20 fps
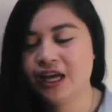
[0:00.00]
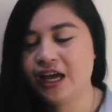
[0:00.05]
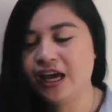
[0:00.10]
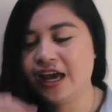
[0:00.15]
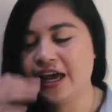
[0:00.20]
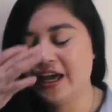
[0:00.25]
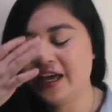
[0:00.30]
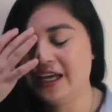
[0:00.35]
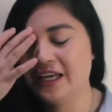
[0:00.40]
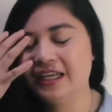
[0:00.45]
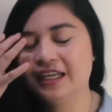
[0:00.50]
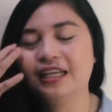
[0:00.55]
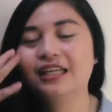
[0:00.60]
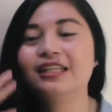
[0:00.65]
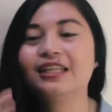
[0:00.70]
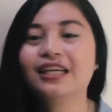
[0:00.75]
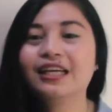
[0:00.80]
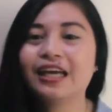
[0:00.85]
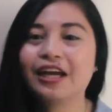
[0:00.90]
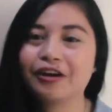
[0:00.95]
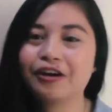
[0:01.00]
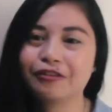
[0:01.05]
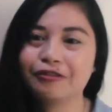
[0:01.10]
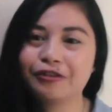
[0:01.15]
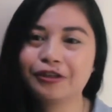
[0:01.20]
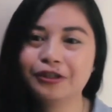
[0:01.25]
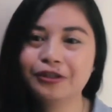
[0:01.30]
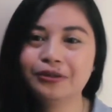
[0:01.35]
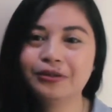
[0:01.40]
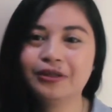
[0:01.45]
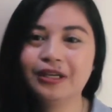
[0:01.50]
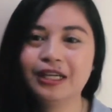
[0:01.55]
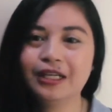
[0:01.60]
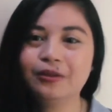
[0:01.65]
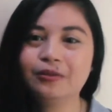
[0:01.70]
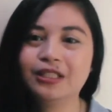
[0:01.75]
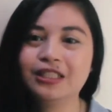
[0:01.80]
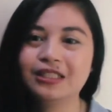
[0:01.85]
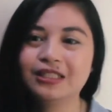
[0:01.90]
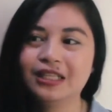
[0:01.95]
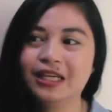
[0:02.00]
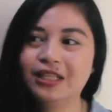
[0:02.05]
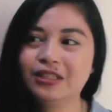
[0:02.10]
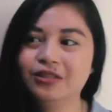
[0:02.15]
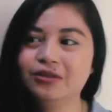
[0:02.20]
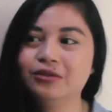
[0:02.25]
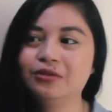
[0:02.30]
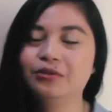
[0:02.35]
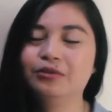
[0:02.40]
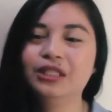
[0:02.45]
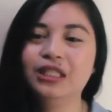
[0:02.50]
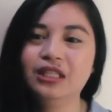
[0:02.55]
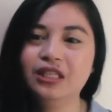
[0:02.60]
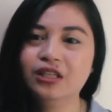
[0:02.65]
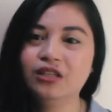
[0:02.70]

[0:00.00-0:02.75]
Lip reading: and what they do really